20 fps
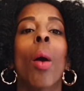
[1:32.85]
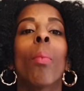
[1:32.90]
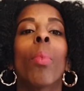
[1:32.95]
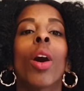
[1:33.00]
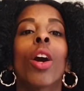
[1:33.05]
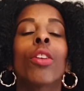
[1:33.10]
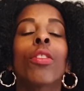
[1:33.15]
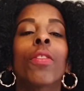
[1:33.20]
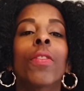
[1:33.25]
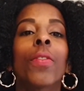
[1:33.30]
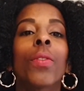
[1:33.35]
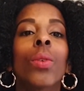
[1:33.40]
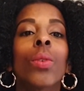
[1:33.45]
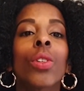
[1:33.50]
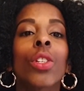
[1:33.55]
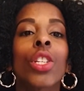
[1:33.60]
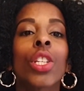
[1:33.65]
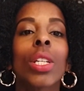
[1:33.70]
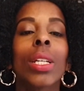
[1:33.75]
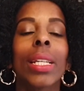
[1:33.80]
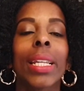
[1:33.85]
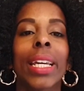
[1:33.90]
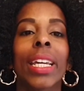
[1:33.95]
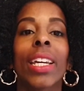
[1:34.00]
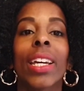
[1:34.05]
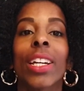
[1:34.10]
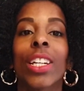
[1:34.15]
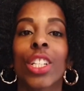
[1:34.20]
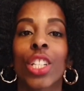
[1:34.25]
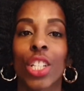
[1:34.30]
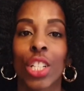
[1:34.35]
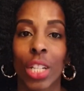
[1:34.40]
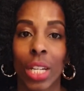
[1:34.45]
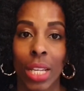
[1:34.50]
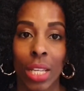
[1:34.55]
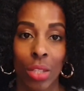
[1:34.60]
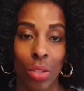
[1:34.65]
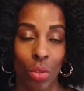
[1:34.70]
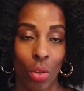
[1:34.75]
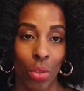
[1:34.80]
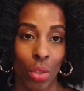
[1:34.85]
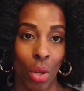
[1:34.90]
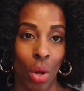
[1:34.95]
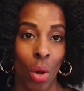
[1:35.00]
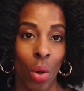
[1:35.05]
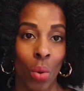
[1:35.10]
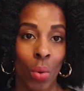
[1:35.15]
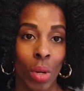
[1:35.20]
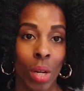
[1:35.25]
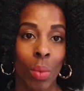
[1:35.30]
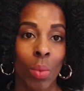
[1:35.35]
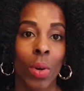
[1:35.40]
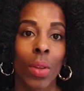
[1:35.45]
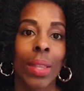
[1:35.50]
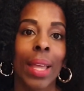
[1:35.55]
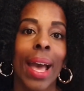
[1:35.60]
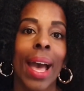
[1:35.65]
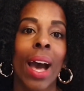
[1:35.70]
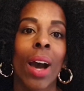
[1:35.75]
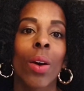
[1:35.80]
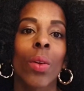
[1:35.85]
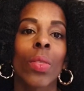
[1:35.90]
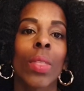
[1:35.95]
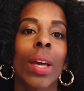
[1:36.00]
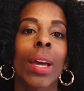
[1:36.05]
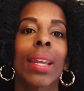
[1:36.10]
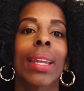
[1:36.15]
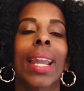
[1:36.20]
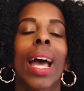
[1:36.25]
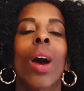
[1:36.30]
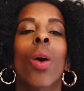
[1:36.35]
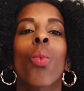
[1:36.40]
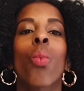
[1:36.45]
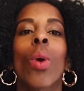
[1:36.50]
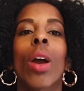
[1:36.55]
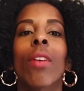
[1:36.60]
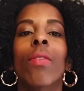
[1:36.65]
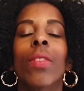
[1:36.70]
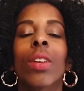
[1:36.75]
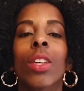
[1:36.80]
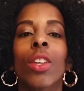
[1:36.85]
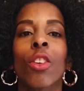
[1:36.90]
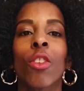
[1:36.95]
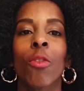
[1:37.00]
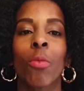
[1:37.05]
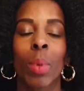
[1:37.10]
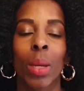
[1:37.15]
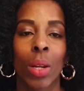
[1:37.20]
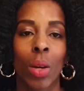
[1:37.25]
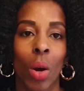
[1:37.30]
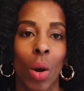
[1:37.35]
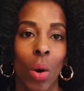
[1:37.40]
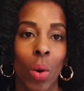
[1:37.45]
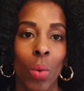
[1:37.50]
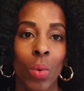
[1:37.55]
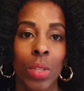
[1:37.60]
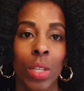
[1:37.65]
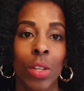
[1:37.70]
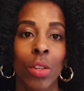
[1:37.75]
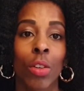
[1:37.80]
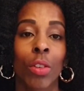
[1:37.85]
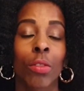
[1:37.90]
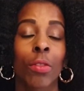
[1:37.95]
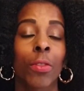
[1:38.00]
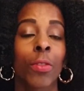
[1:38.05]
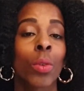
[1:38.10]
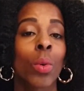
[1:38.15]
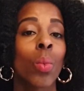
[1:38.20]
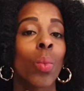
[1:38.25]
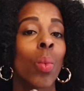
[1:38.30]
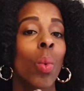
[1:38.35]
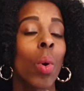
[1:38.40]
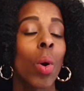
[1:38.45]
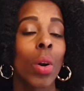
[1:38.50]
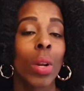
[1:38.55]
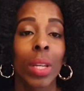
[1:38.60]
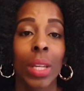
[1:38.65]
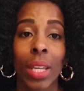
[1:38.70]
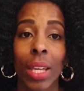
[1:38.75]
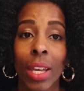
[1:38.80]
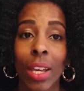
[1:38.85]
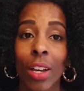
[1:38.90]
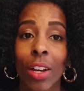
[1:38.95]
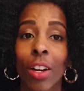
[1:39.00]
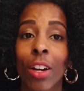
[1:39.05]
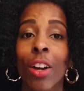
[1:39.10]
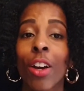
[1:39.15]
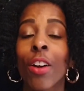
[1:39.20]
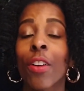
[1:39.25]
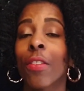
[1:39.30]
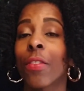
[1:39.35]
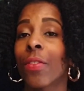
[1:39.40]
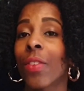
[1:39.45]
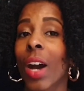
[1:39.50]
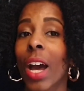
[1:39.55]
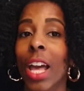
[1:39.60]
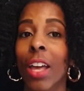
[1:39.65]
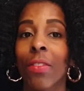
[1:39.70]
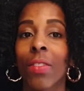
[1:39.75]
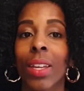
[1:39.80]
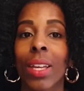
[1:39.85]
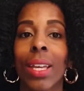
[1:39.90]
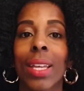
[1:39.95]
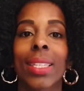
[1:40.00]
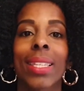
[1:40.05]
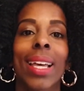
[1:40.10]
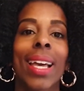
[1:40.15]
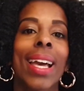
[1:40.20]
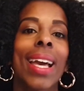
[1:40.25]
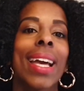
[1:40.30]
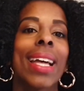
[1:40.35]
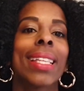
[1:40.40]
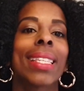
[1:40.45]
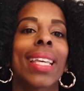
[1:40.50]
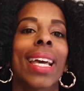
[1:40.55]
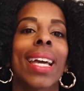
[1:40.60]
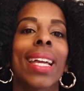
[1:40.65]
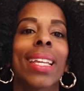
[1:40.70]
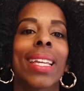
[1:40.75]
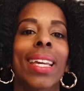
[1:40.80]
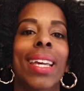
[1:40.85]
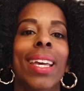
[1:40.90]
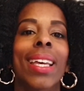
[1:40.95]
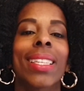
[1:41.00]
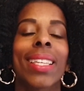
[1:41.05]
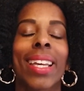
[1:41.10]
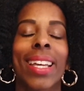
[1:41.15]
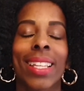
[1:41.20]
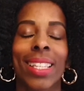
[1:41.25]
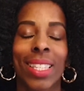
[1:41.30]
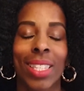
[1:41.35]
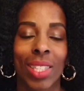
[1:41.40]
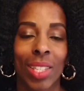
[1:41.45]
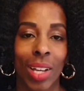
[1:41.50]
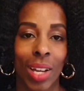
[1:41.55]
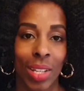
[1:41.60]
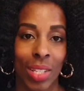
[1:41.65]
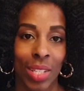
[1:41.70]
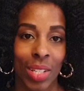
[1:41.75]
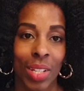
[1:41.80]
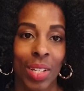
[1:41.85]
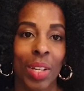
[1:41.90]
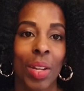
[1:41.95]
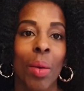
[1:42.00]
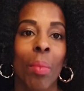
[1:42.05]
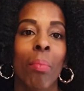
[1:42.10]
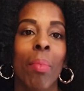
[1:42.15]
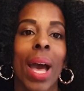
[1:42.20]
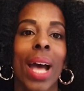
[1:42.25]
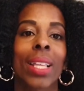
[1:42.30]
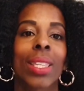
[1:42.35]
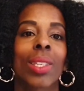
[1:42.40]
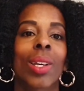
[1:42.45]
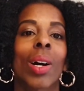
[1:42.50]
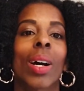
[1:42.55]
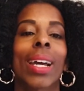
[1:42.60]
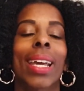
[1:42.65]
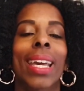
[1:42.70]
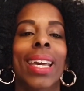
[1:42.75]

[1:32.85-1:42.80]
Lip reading: But unfortunately, she's not the only one out there. Now, whether you've been holding on for 1 year, 5 years, 10 years, it doesn't matter.